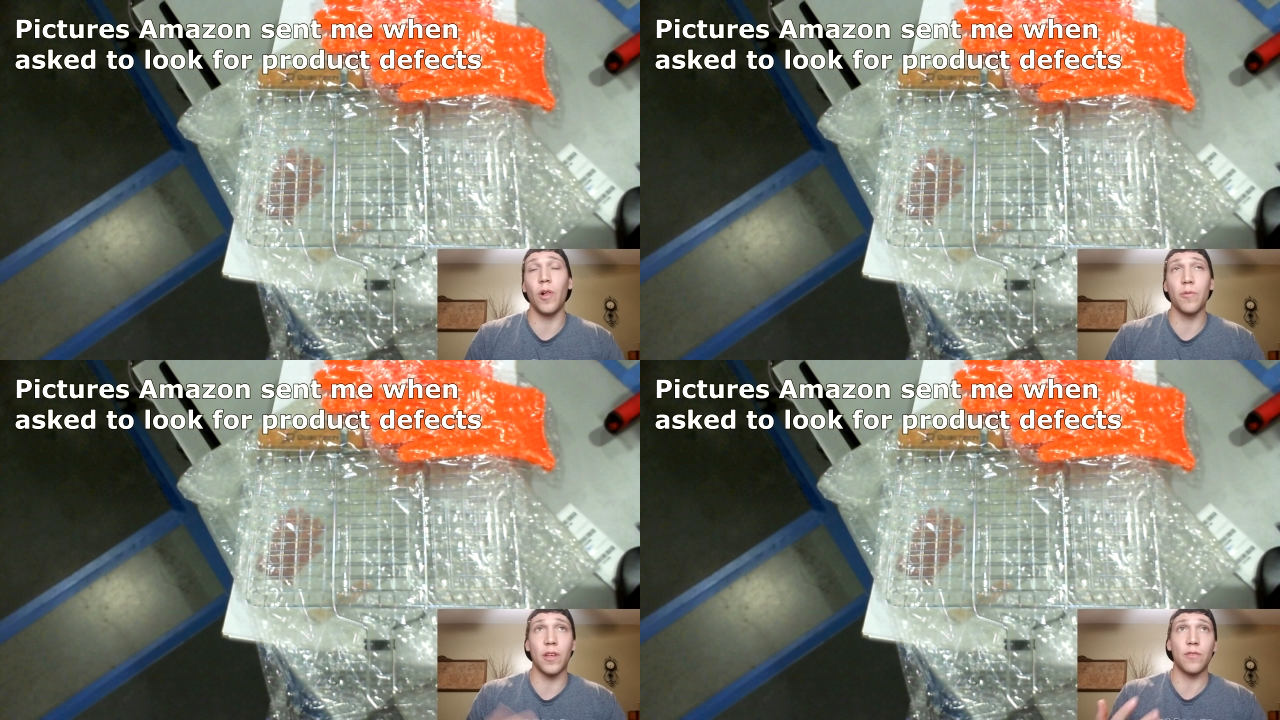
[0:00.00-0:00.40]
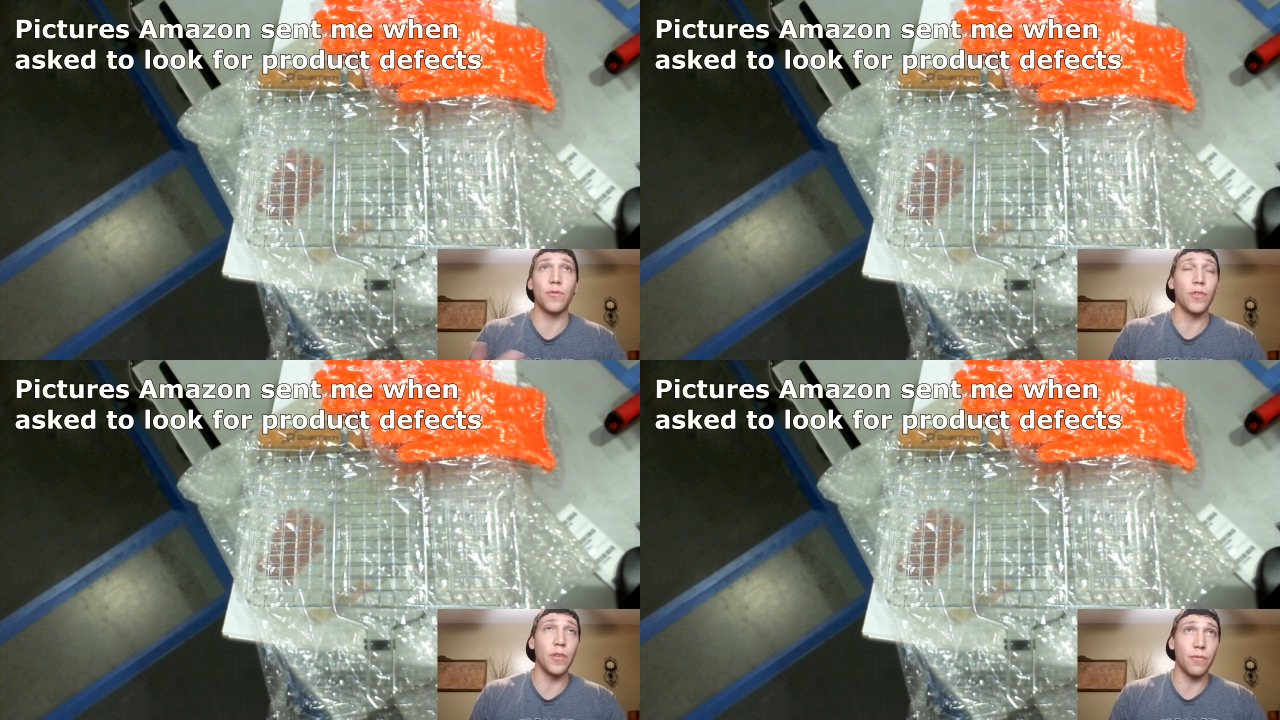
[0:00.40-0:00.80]
it was at
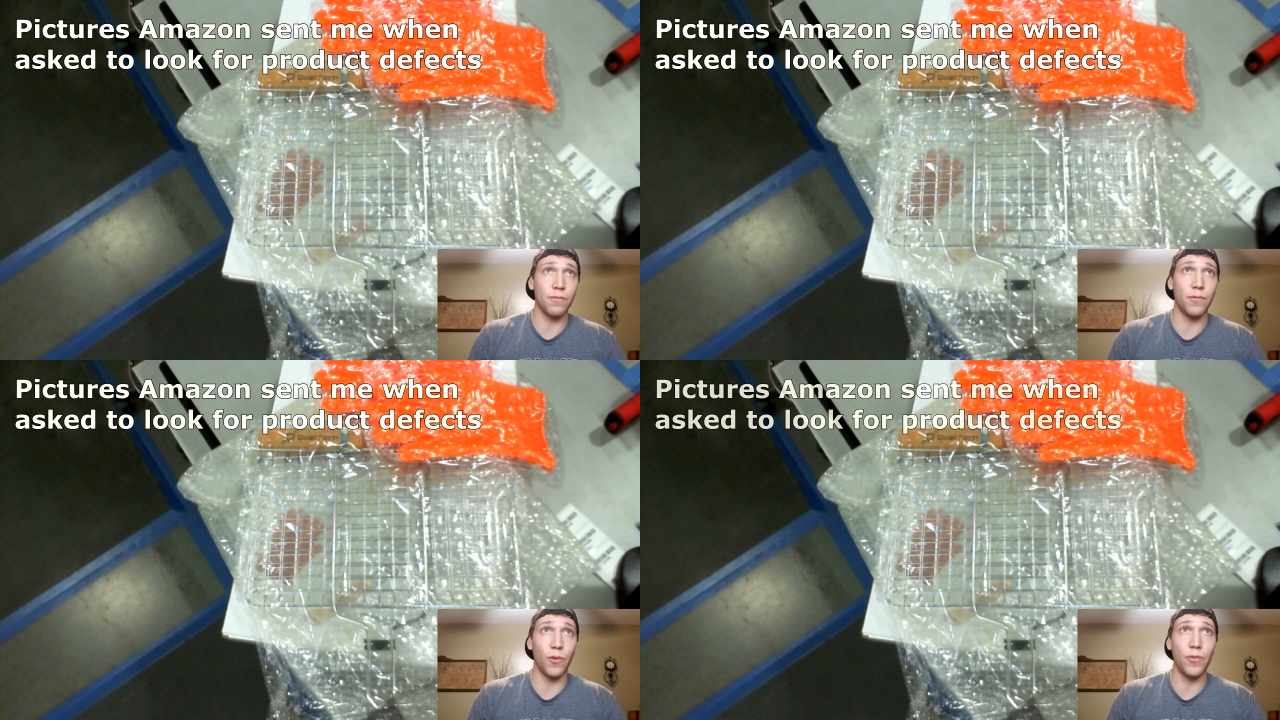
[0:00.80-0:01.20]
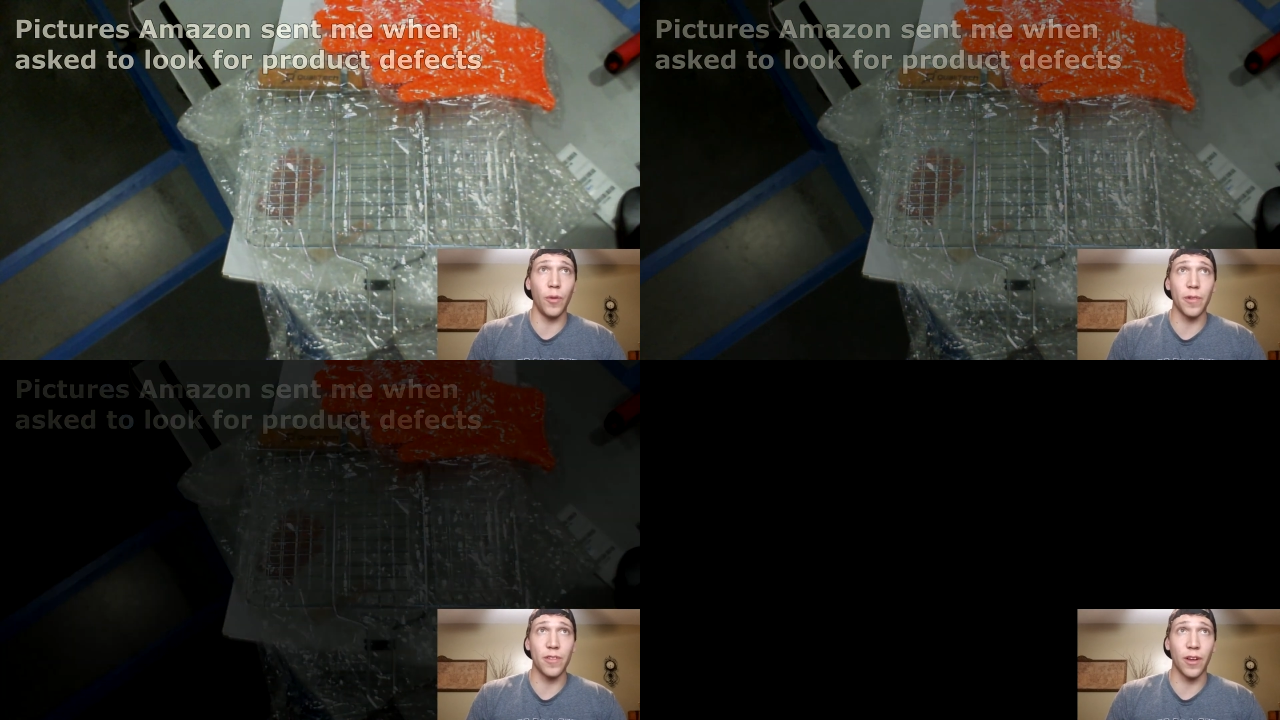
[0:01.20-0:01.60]
the
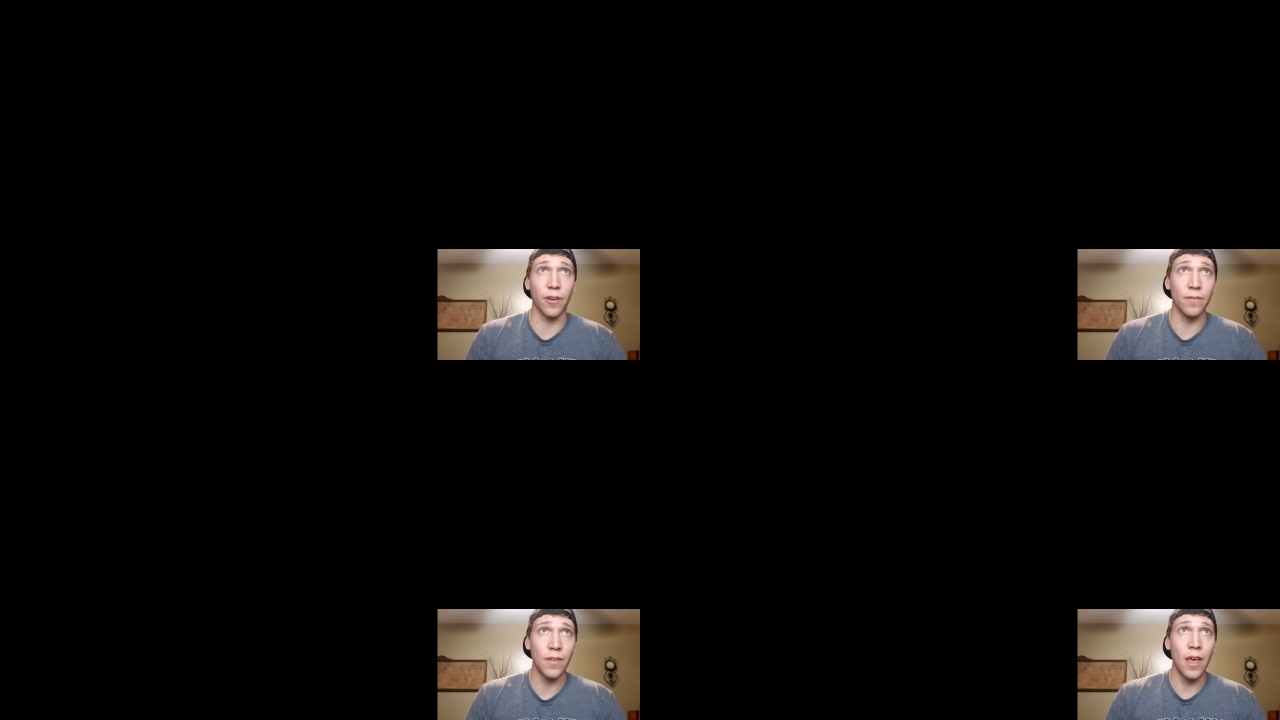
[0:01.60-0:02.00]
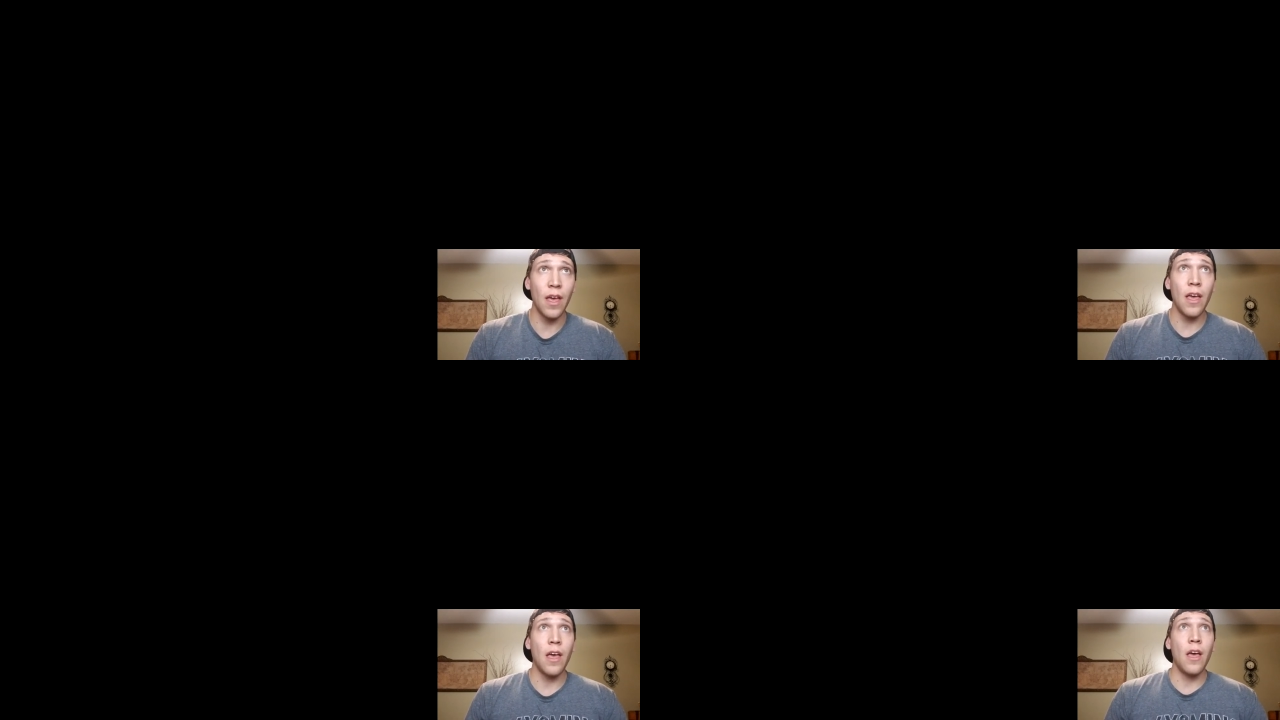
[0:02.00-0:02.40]
fulfillment center.
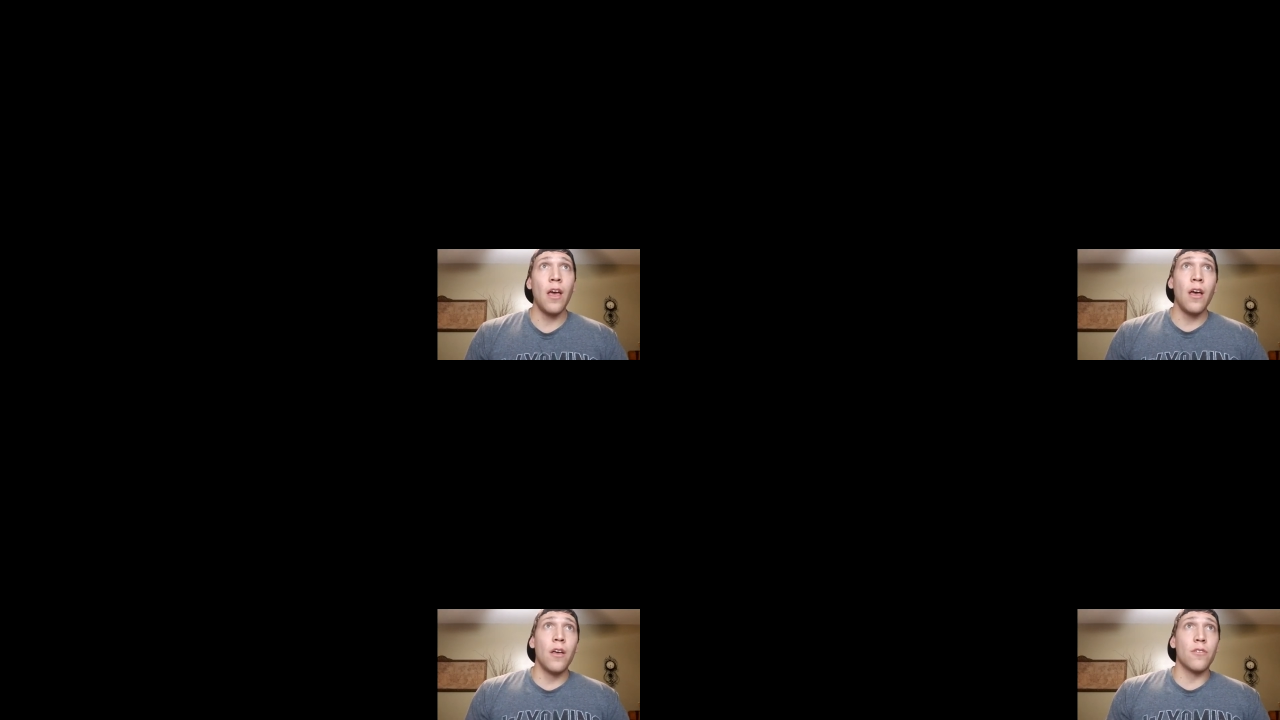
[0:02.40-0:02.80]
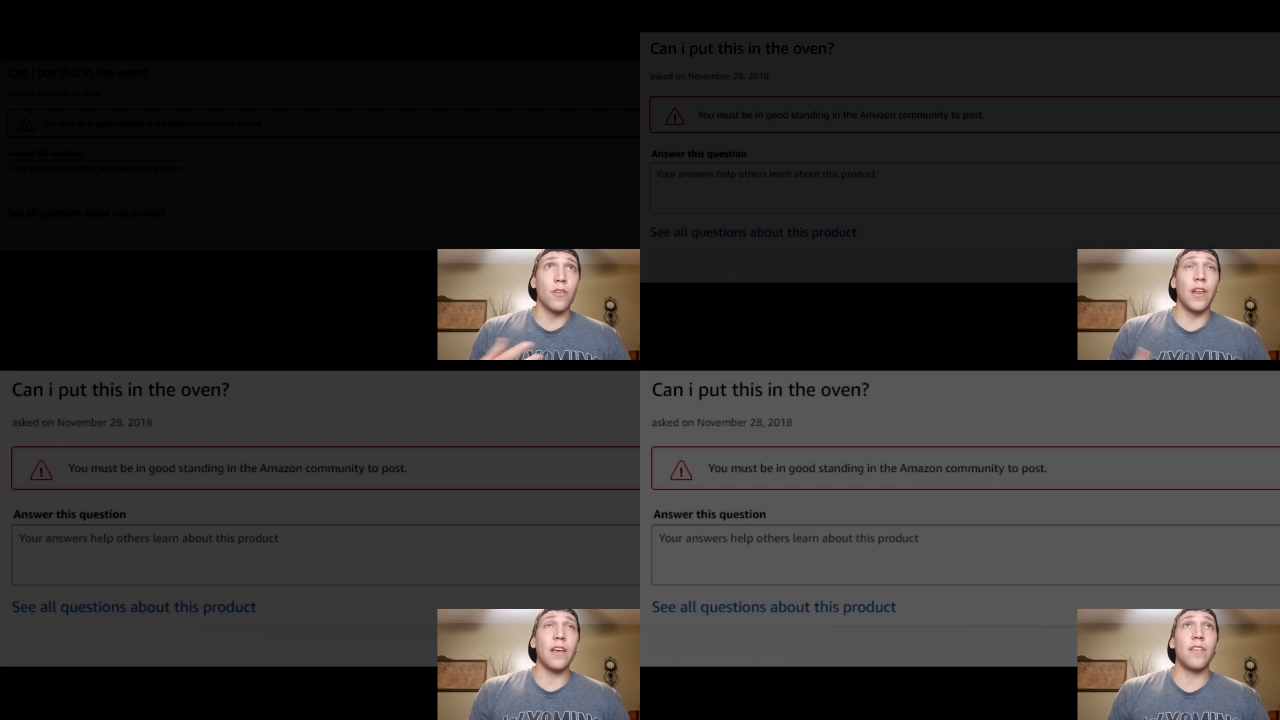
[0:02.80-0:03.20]

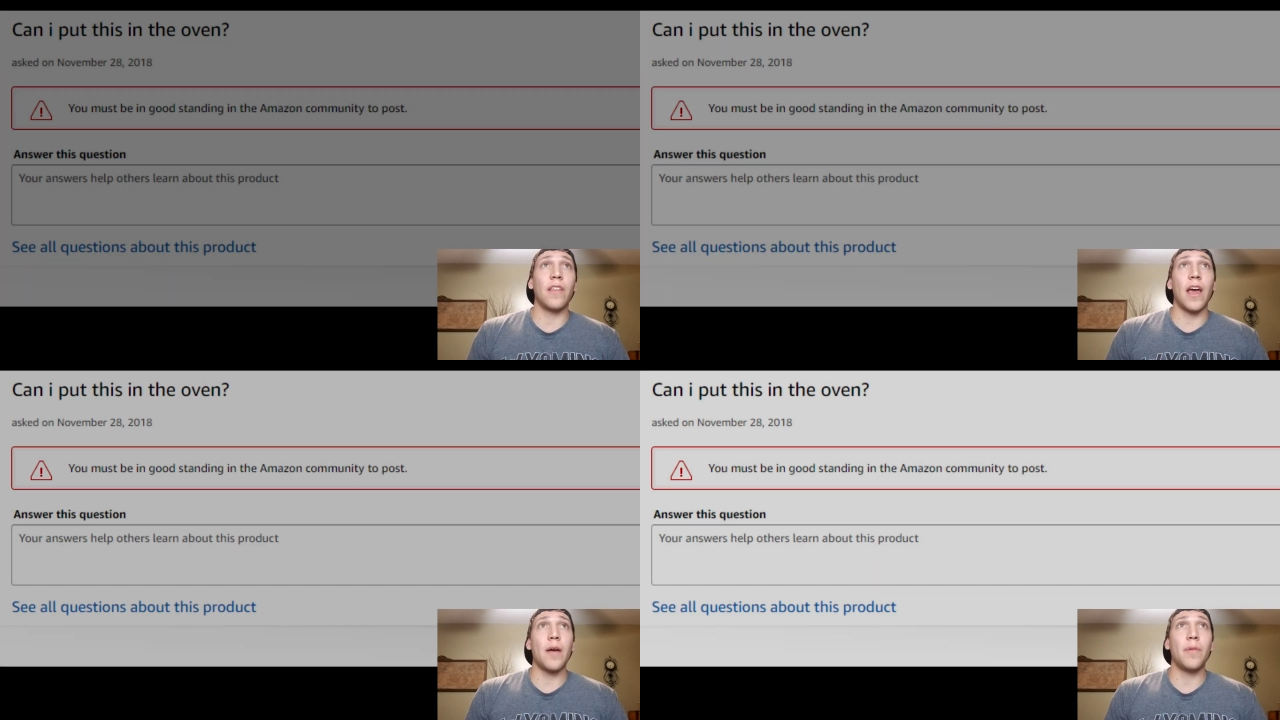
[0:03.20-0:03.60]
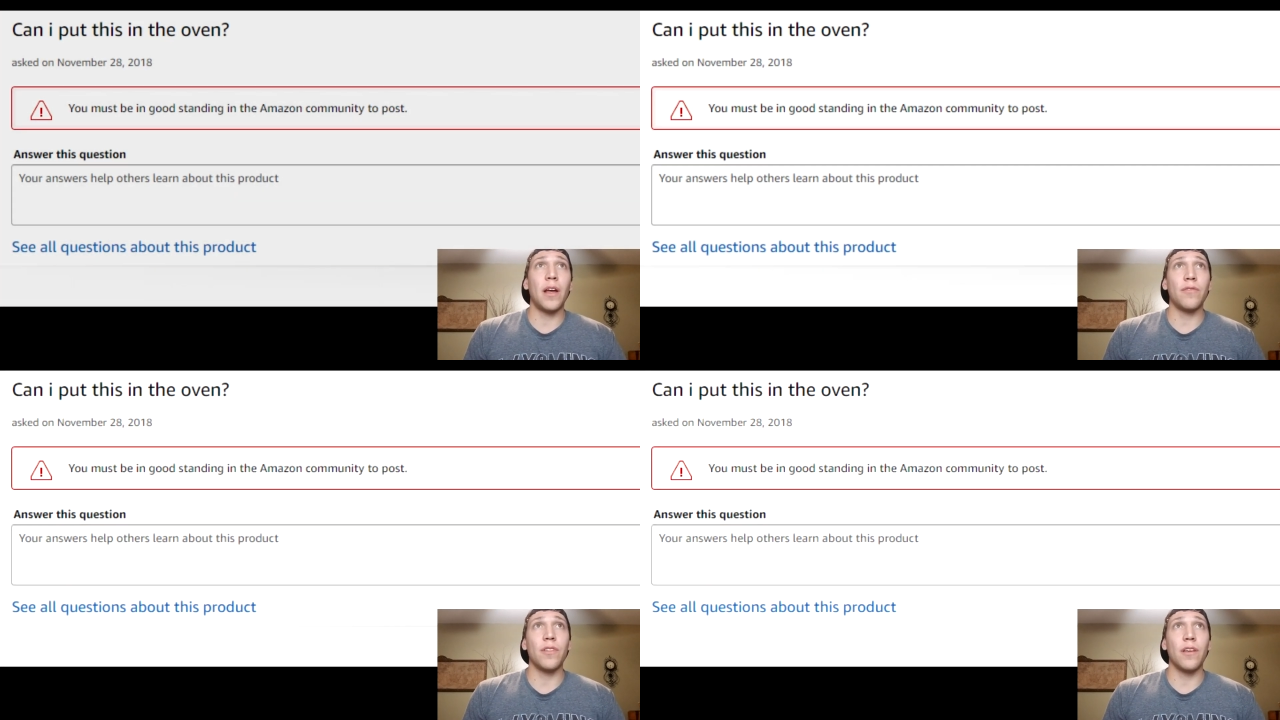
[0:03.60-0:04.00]
So the next thing that happened
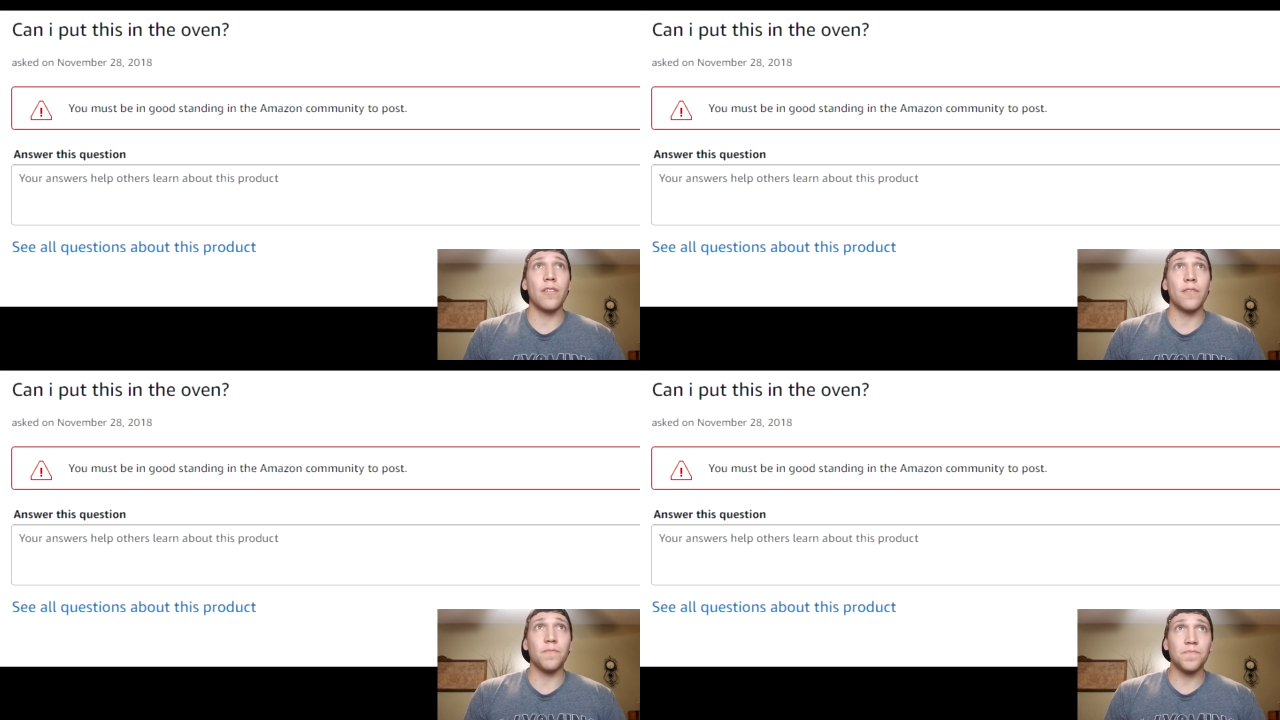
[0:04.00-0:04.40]
after this,